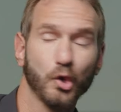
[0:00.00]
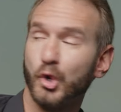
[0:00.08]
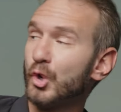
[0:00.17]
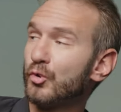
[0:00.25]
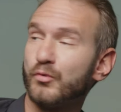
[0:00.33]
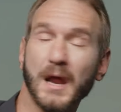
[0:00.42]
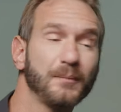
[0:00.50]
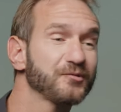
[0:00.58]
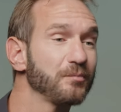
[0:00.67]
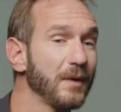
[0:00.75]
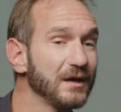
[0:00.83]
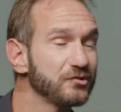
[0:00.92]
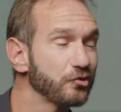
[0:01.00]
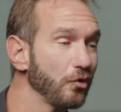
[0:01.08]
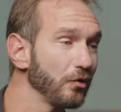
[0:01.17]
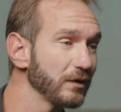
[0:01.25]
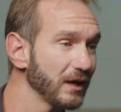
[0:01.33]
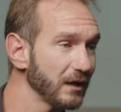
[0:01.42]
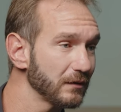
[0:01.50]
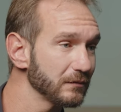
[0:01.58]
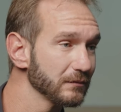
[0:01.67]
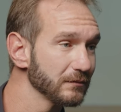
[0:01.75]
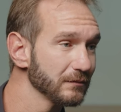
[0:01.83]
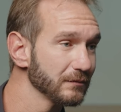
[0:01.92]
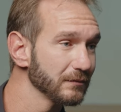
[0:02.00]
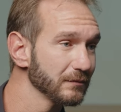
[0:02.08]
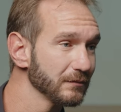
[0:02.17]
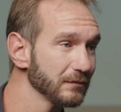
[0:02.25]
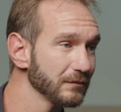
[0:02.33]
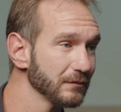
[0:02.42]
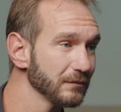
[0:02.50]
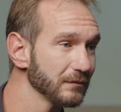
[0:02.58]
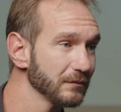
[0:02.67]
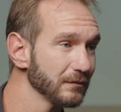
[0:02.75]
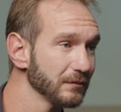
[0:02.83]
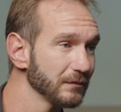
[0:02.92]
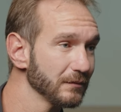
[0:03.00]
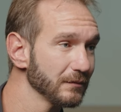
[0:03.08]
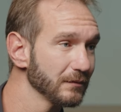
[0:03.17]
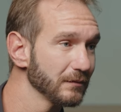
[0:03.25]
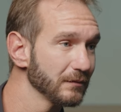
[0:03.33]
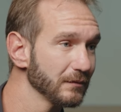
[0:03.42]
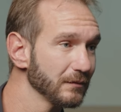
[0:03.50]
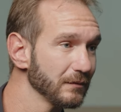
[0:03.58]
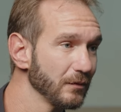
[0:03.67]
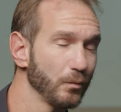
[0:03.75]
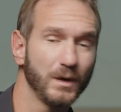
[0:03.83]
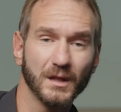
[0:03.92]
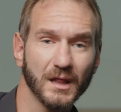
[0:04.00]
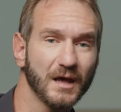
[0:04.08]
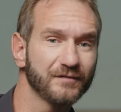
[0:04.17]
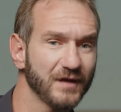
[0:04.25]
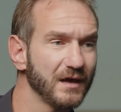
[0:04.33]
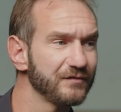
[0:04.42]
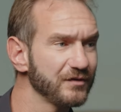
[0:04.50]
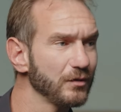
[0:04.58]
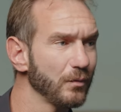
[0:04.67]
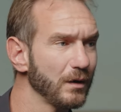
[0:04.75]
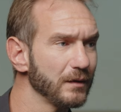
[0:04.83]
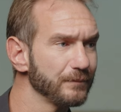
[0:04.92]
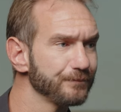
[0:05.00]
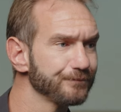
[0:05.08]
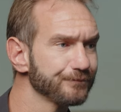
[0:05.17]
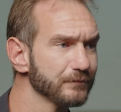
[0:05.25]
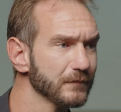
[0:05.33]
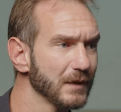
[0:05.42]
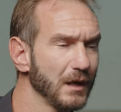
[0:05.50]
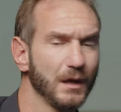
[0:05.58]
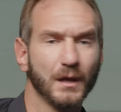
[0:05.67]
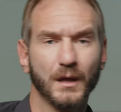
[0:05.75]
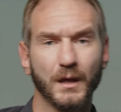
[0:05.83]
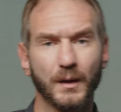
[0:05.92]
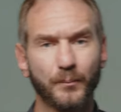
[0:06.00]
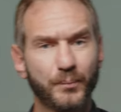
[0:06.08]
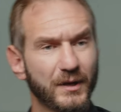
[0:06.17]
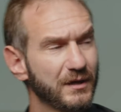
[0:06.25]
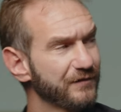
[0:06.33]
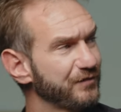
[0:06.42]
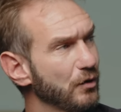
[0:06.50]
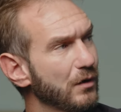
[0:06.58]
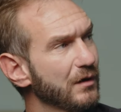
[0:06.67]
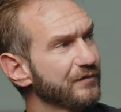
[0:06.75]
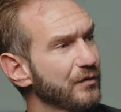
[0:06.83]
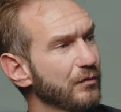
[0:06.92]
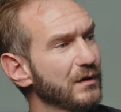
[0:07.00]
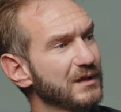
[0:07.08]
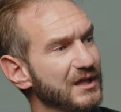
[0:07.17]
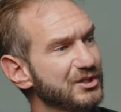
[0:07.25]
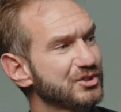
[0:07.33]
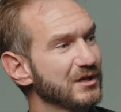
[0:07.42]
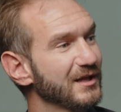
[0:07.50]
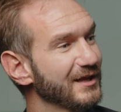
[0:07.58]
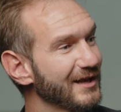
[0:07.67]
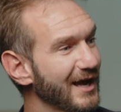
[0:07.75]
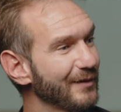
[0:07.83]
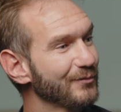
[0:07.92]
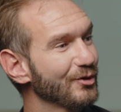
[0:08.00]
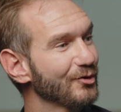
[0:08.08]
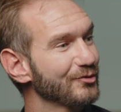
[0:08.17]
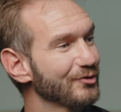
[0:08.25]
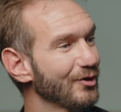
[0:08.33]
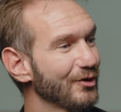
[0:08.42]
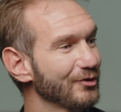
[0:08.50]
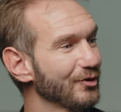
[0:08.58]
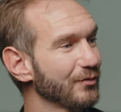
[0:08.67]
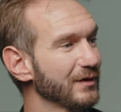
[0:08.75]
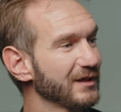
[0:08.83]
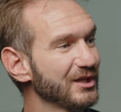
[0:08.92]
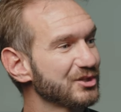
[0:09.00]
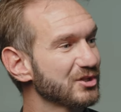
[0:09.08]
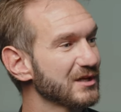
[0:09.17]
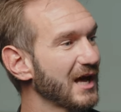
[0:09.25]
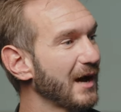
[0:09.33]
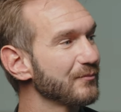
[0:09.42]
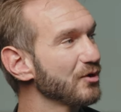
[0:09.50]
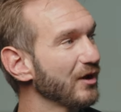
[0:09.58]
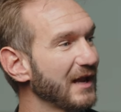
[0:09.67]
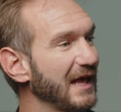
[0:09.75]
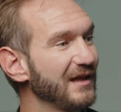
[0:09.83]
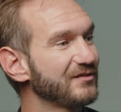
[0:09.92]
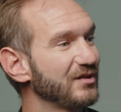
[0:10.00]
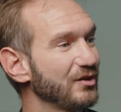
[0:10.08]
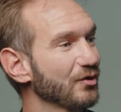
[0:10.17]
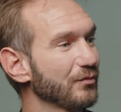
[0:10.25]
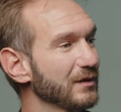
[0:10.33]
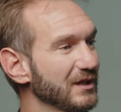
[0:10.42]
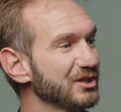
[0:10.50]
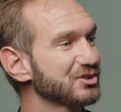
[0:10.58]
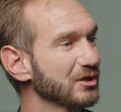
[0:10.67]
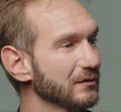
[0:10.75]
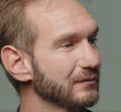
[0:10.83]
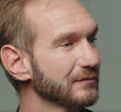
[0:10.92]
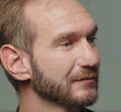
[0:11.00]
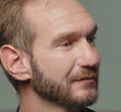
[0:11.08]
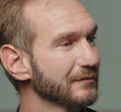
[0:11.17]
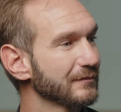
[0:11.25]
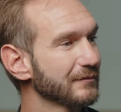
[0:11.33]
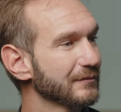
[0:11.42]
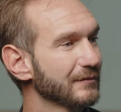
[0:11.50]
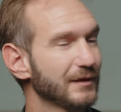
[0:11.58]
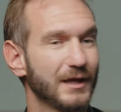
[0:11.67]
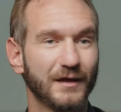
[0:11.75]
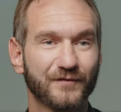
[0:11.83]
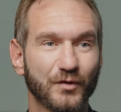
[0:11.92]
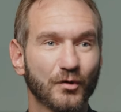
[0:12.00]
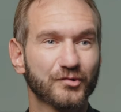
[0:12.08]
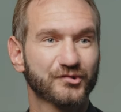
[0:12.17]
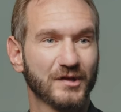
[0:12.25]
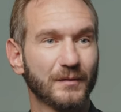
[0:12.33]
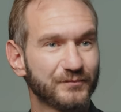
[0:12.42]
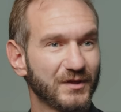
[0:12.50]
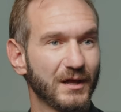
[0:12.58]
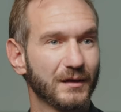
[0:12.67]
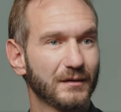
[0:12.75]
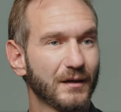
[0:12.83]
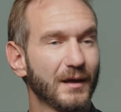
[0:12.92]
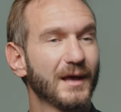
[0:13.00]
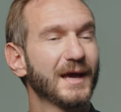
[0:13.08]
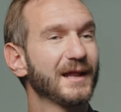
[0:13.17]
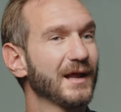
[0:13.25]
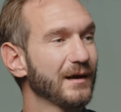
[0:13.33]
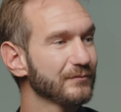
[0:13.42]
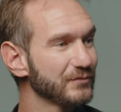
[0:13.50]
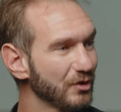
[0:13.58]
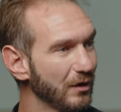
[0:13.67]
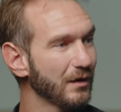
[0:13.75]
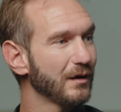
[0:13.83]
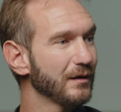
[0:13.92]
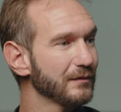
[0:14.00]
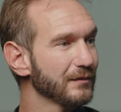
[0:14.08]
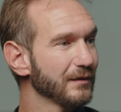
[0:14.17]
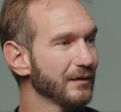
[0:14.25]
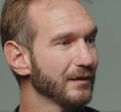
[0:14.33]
who rapes my daughter. Hmm. We love everyone. But if you're of a religion and I'm your, not your religion, I'm not anti your religion. If you're something and I'm not,